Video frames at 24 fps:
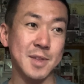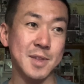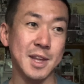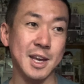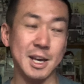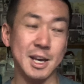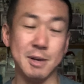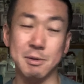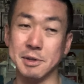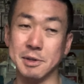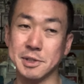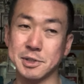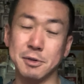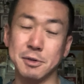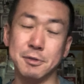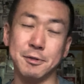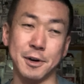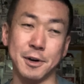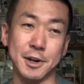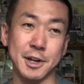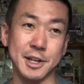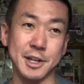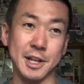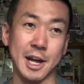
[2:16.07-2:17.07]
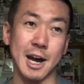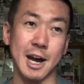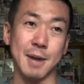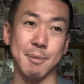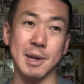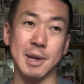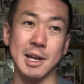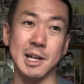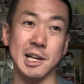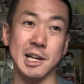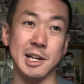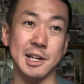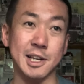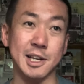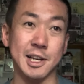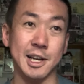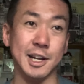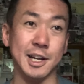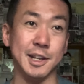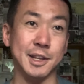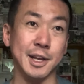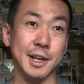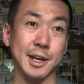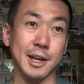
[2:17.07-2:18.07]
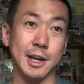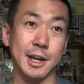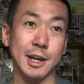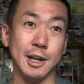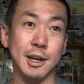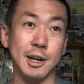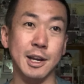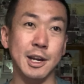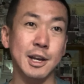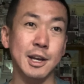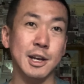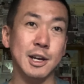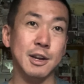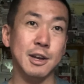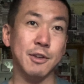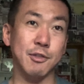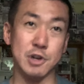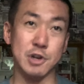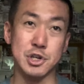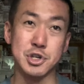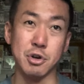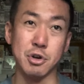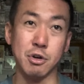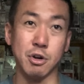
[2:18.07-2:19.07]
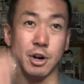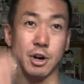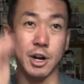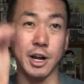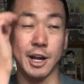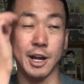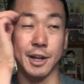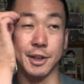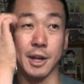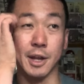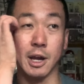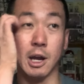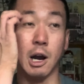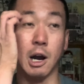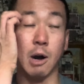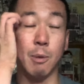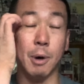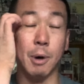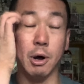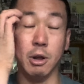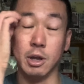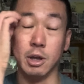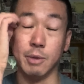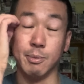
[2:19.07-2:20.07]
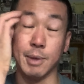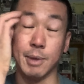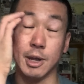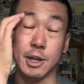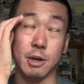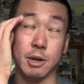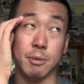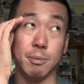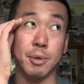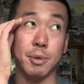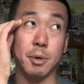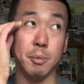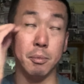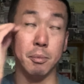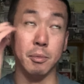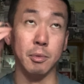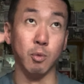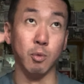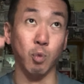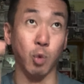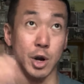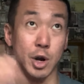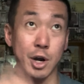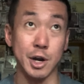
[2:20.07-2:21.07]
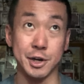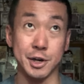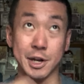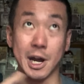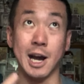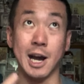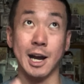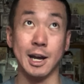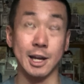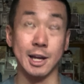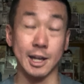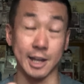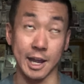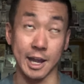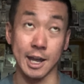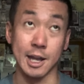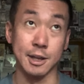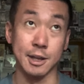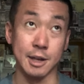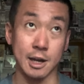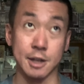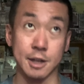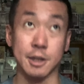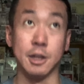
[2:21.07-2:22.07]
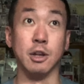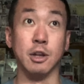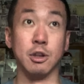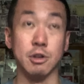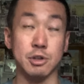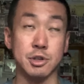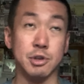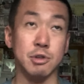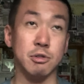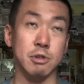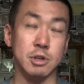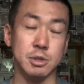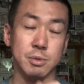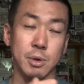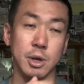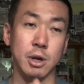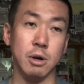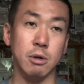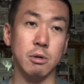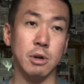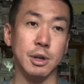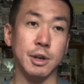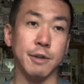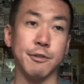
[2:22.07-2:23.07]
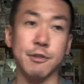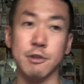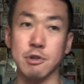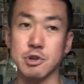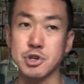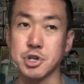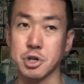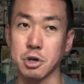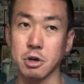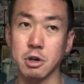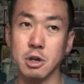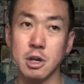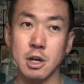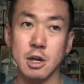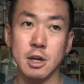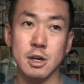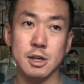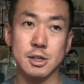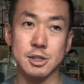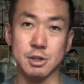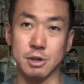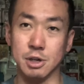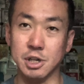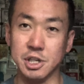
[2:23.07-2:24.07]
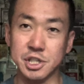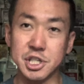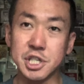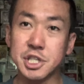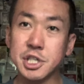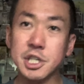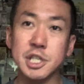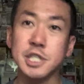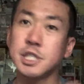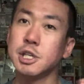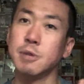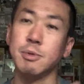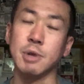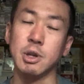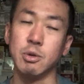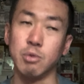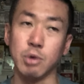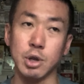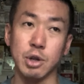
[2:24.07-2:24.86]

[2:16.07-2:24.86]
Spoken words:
It was so funny that I made it, and for sure. And I'll probably end up wearing that again, and the other two as well in the future. So it just needs to be